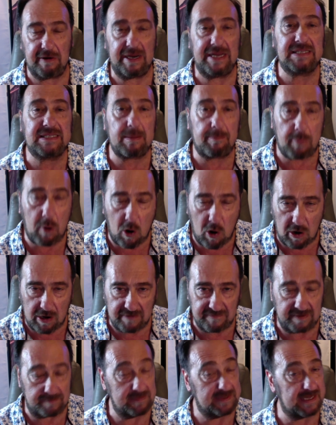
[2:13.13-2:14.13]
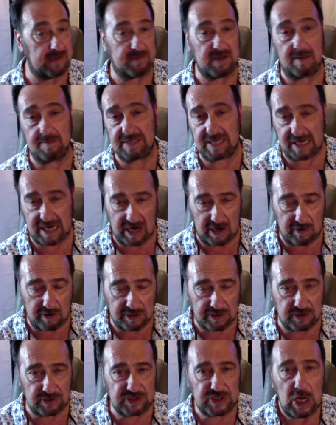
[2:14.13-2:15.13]
It's a part of it. Sometimes the
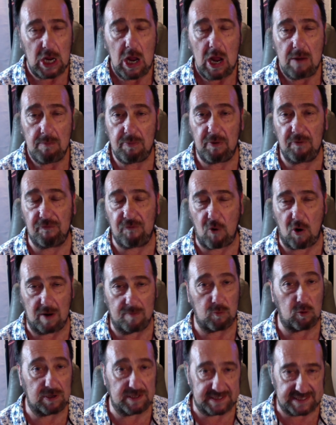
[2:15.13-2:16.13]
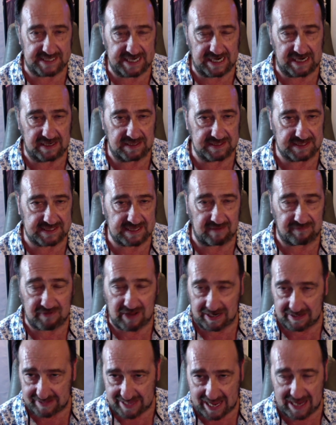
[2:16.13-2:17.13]
characters perform or sing and stuff
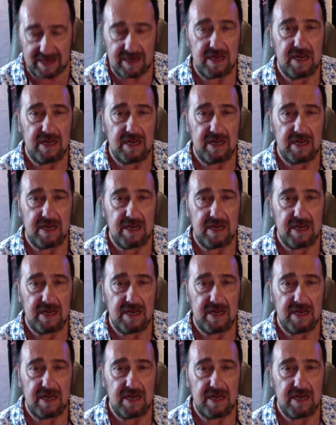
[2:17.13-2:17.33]
like that.